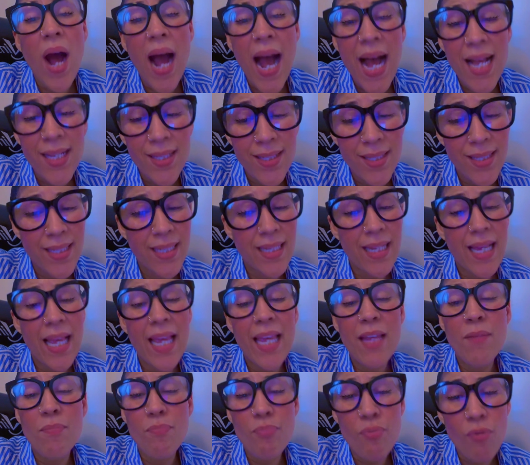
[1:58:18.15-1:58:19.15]
but when you
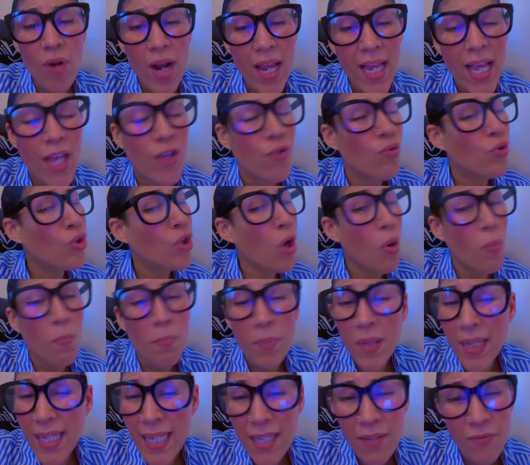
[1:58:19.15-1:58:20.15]
ask in
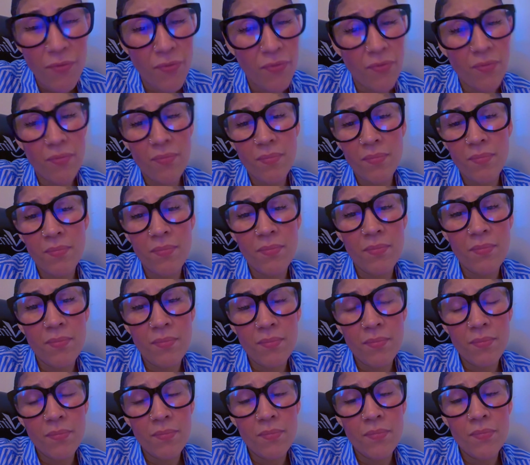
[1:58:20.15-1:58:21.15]
prayer, you don't
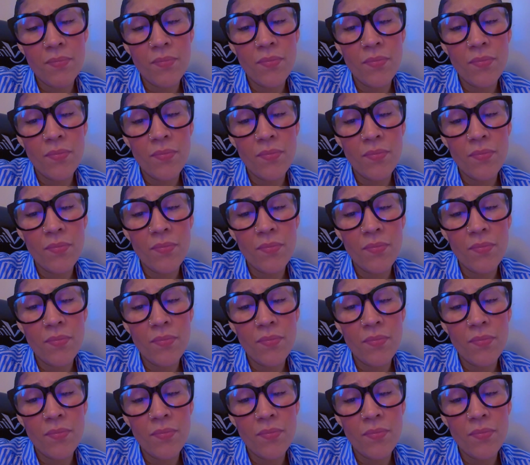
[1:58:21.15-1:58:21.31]
believe